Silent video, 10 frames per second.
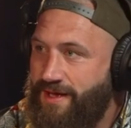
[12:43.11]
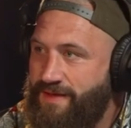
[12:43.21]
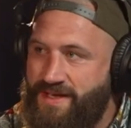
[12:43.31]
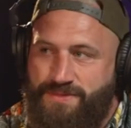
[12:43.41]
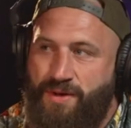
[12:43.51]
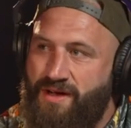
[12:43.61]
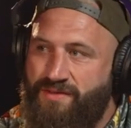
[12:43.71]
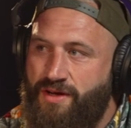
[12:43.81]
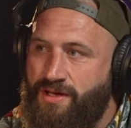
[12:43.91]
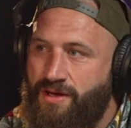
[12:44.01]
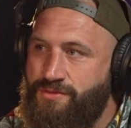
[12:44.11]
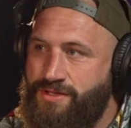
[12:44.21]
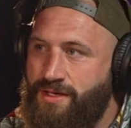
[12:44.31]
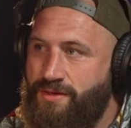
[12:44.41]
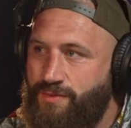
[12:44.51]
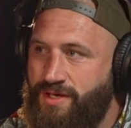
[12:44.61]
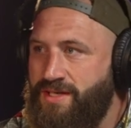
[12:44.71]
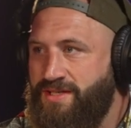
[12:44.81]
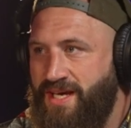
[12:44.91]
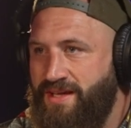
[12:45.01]
And that's part of our culture. We're
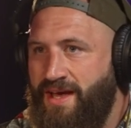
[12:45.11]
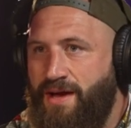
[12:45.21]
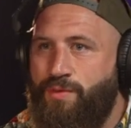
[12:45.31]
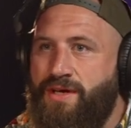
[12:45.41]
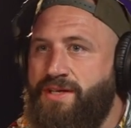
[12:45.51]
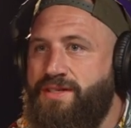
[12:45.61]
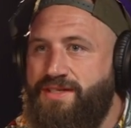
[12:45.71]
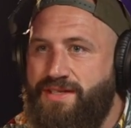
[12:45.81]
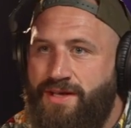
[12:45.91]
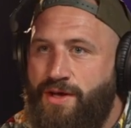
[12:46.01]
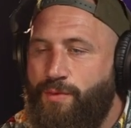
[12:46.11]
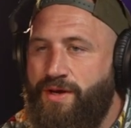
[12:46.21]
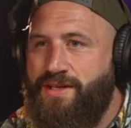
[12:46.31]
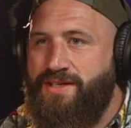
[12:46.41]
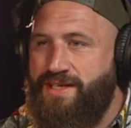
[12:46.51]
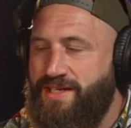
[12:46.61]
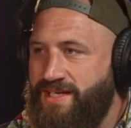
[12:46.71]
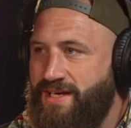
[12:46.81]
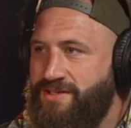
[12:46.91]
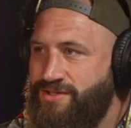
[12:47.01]
going to take that. We're going to we're going to
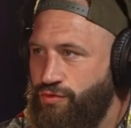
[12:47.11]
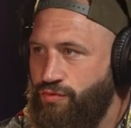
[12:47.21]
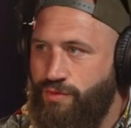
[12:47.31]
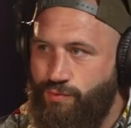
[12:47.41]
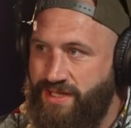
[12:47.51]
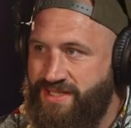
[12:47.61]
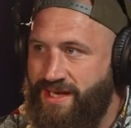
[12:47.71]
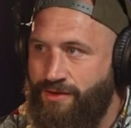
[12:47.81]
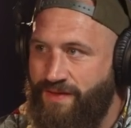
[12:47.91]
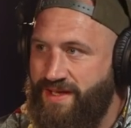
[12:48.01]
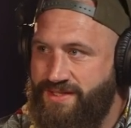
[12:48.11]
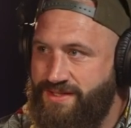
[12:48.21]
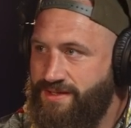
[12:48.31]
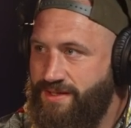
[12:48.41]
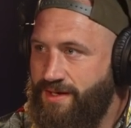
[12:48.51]
dictate the story we tell on this